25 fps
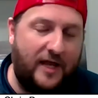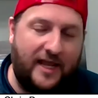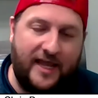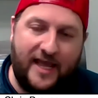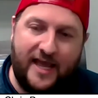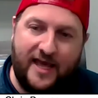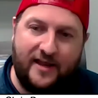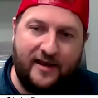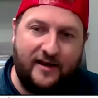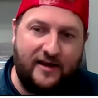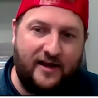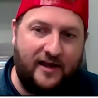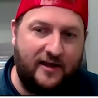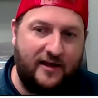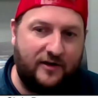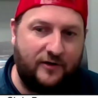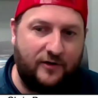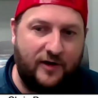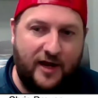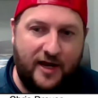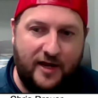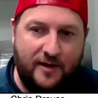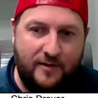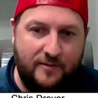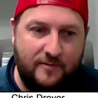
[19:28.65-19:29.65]
I had a
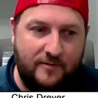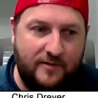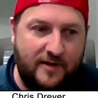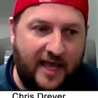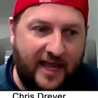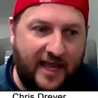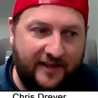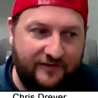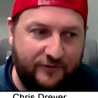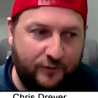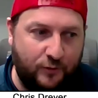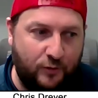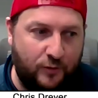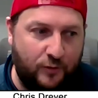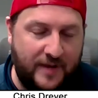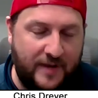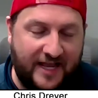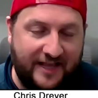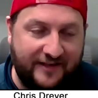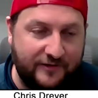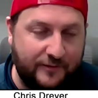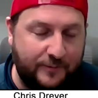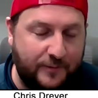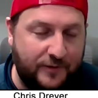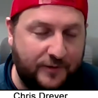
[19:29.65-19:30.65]
great high school
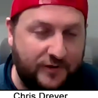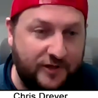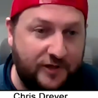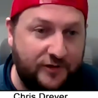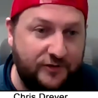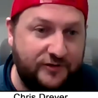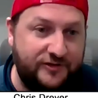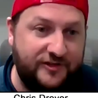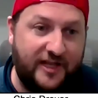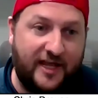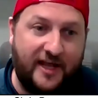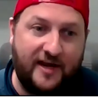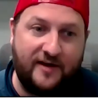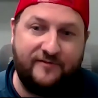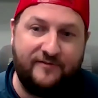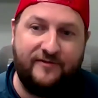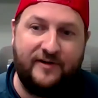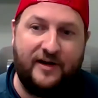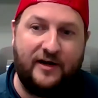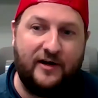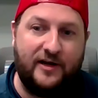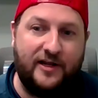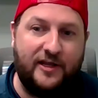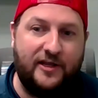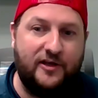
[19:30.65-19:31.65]
basketball coach that had a
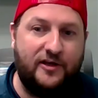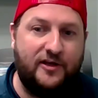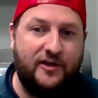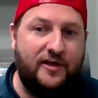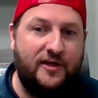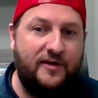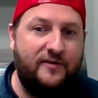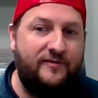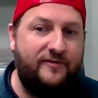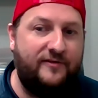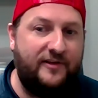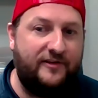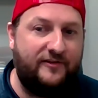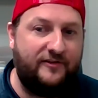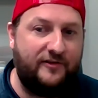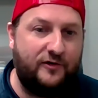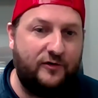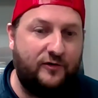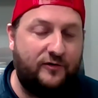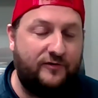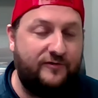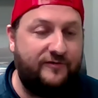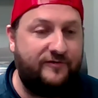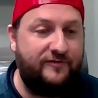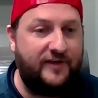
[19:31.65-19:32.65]
very good physical